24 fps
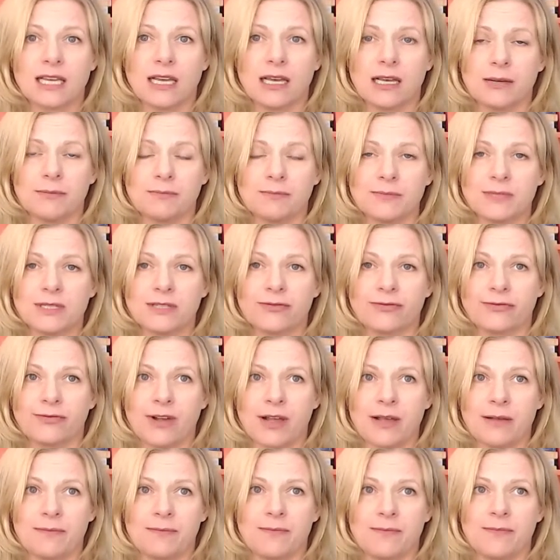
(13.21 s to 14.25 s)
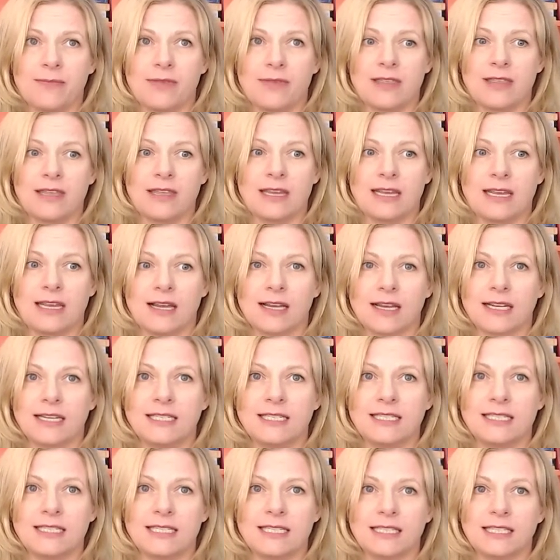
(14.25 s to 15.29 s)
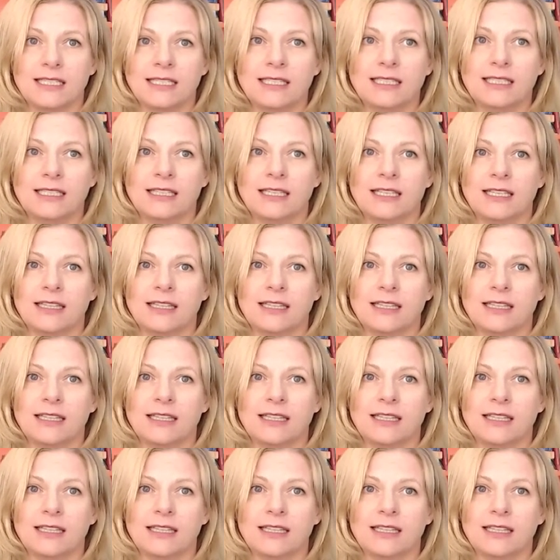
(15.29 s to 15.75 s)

comes from the idea